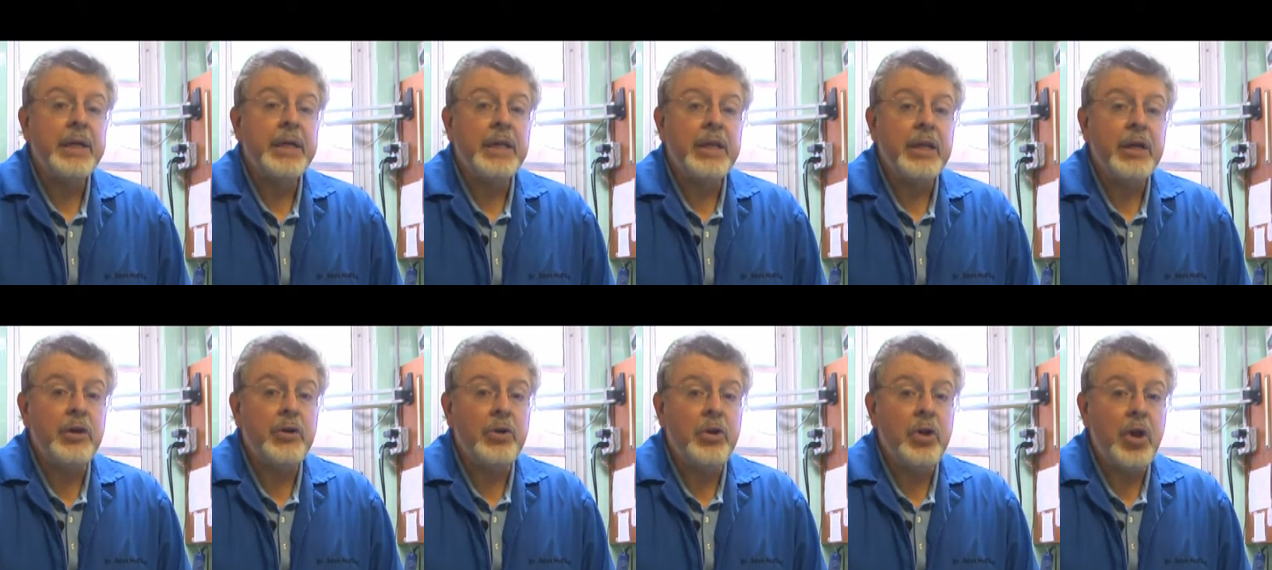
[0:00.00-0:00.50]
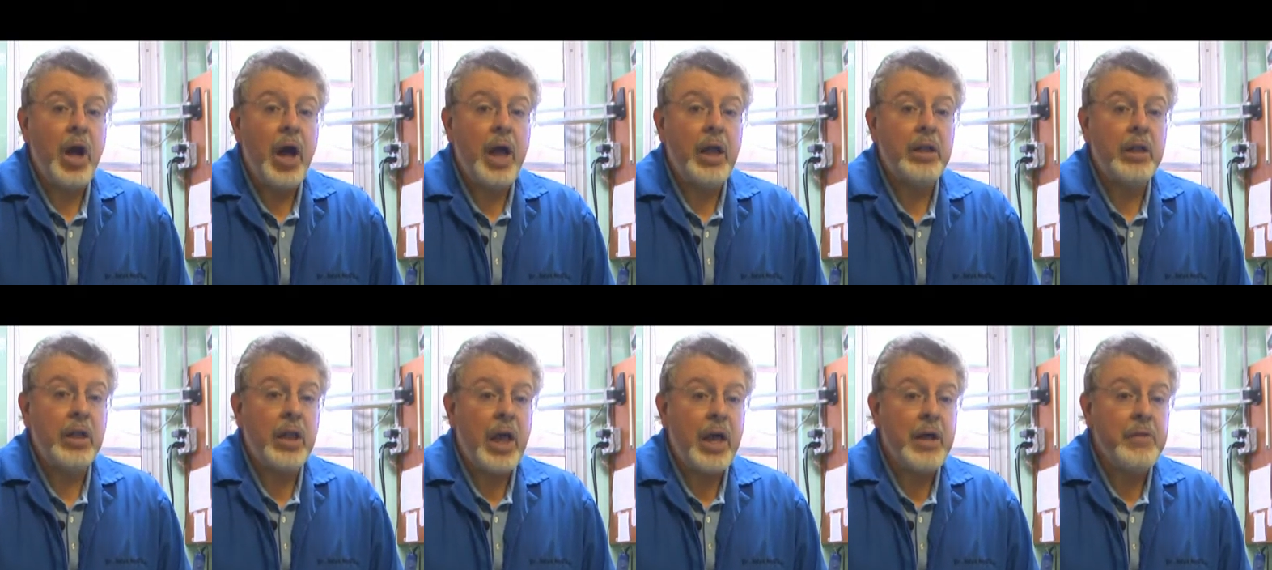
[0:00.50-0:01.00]
They're
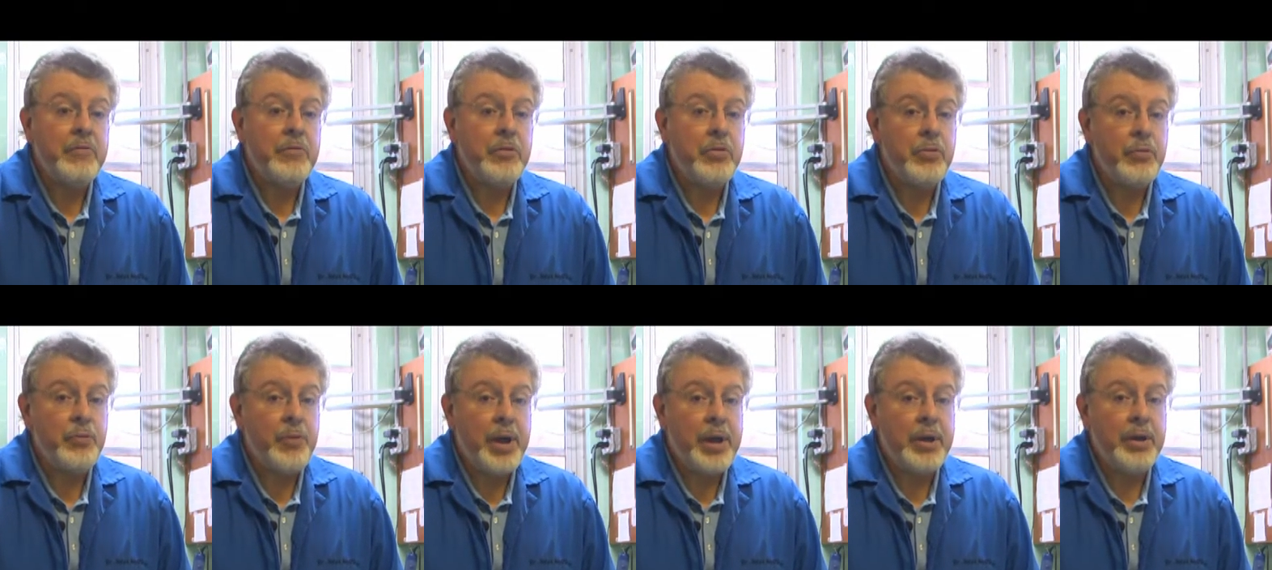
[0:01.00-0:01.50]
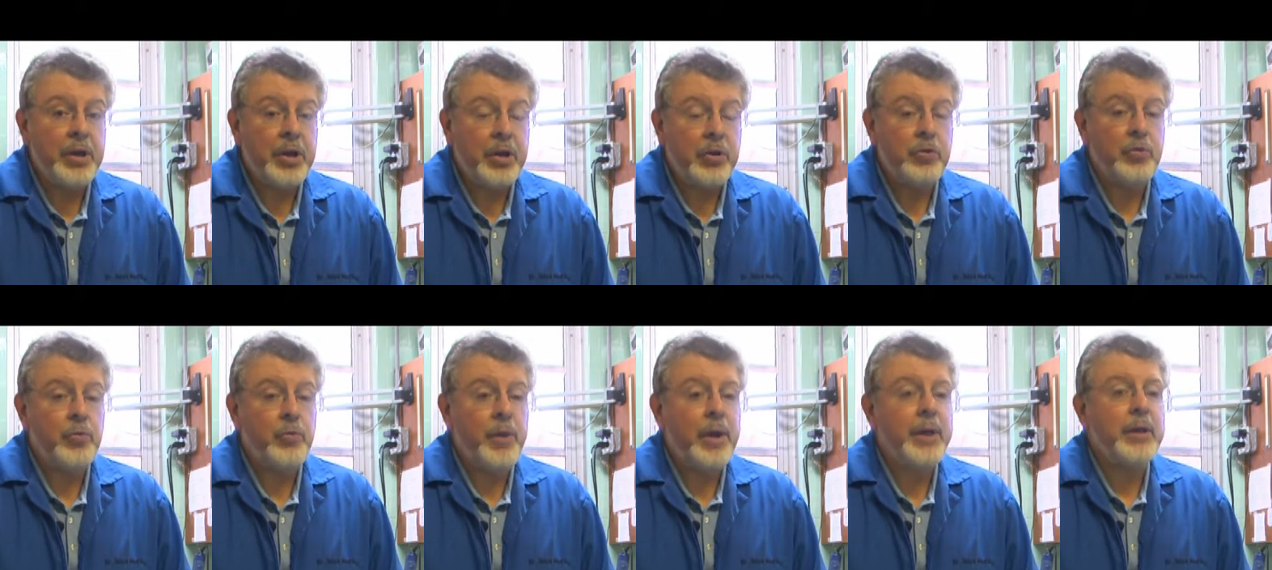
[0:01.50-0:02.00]
not life-threatening
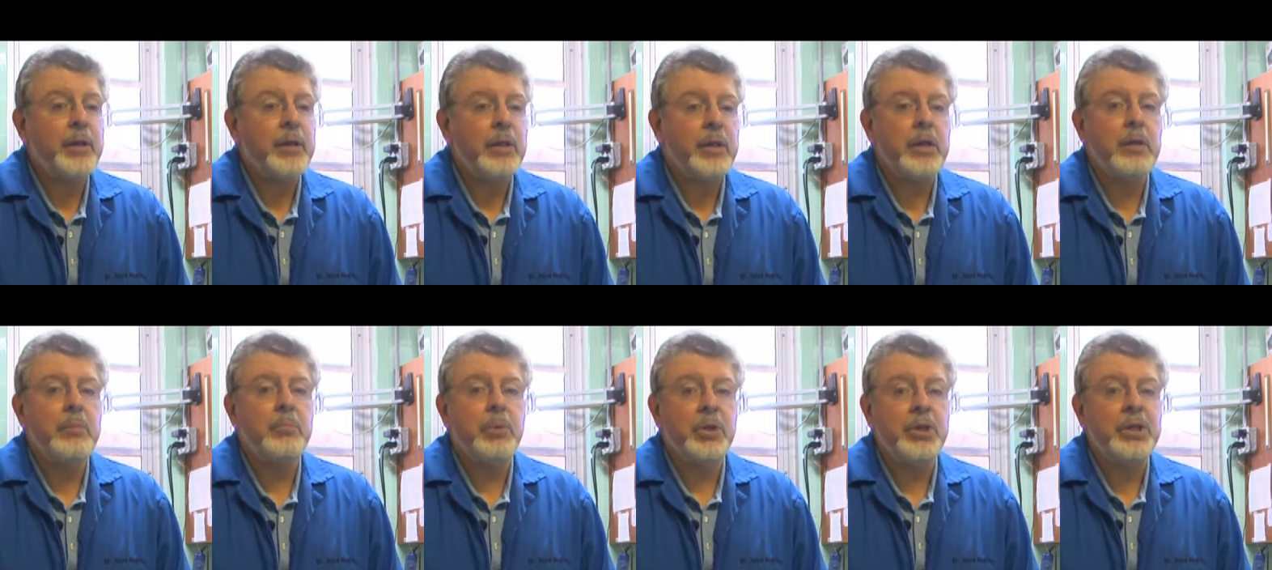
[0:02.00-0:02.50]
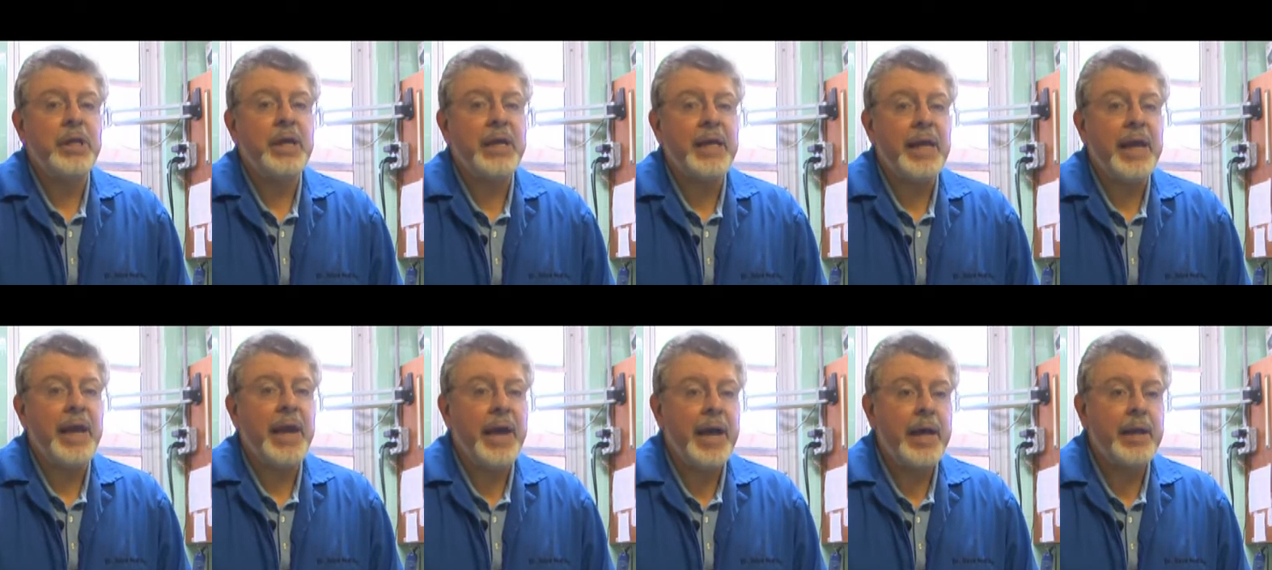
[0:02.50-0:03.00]
directly, but they
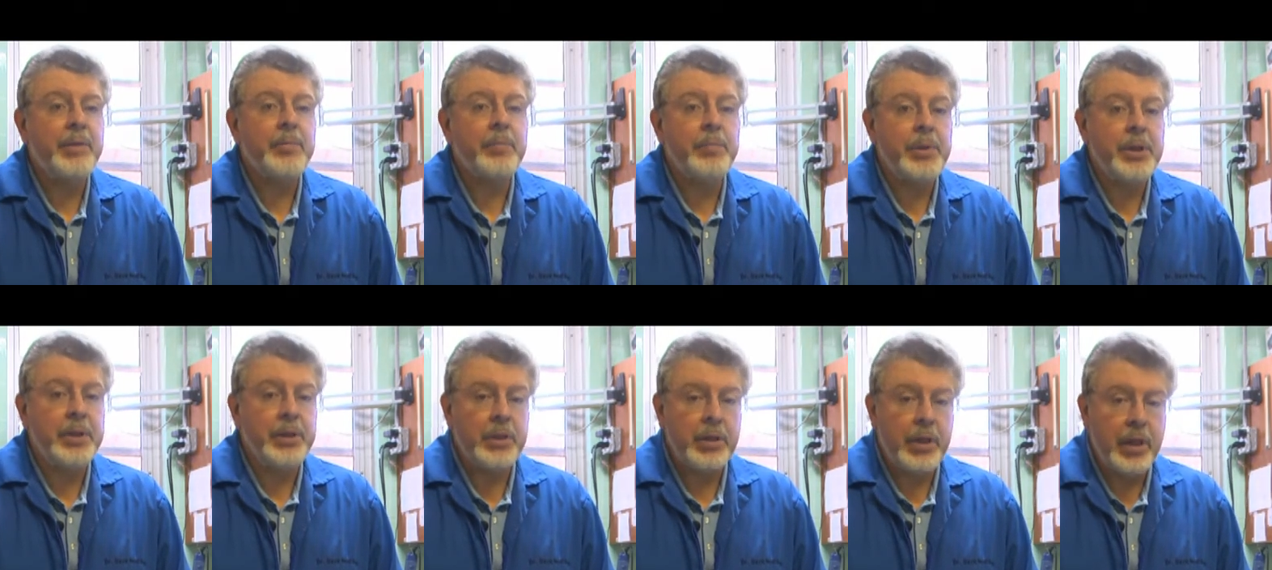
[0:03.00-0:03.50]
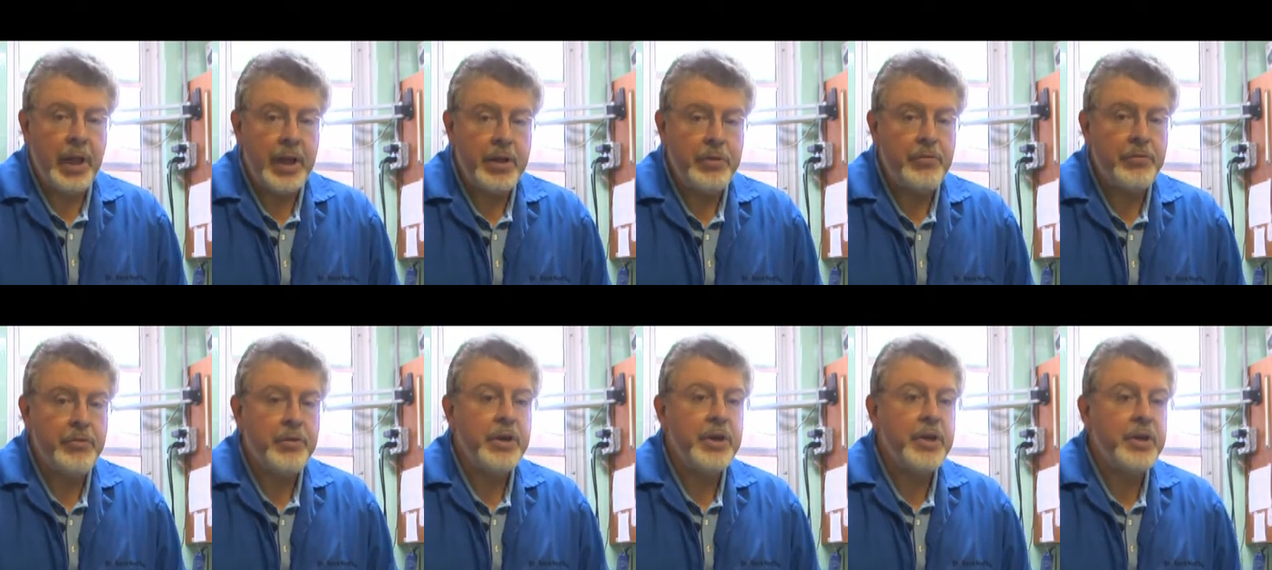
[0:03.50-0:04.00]
can be
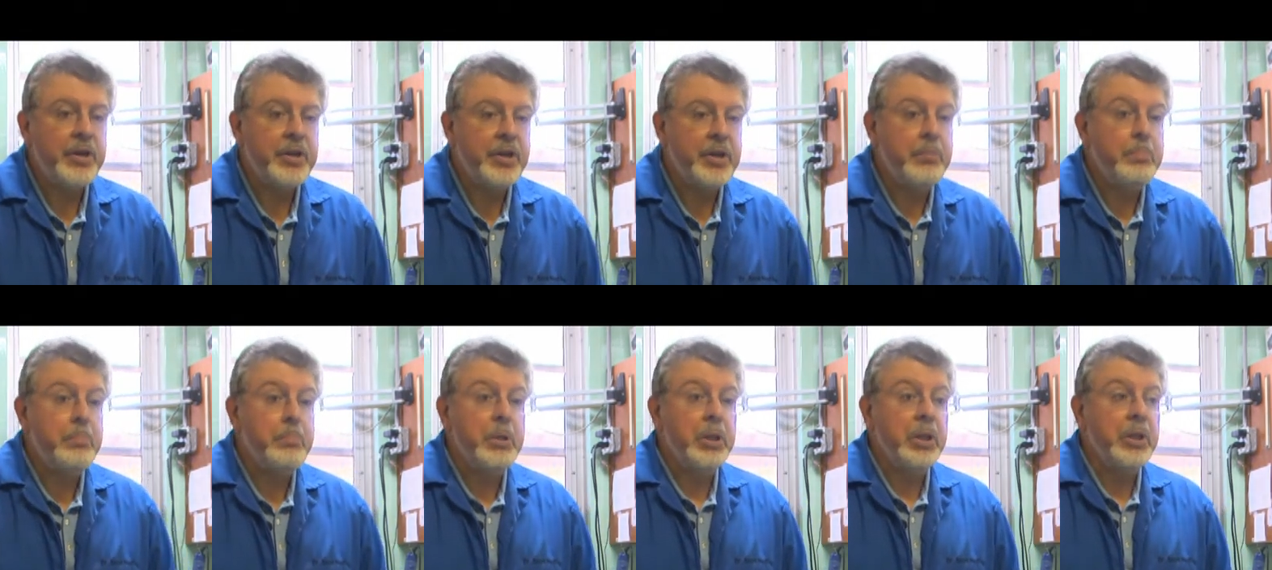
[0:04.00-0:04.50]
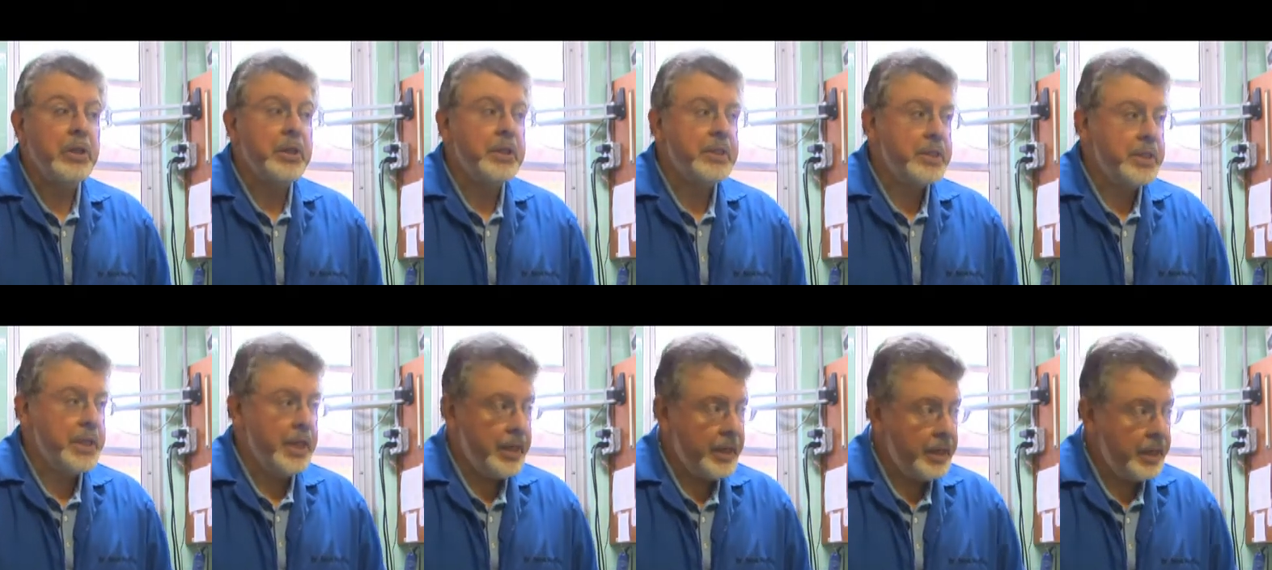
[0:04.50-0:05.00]

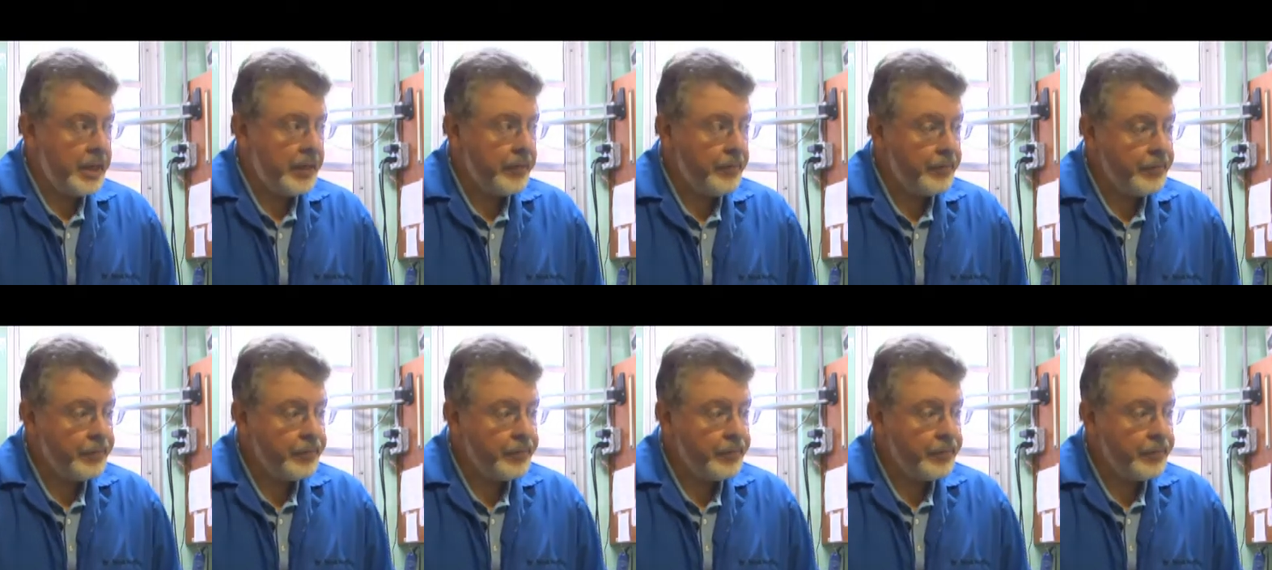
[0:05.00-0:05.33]
life-debilitating.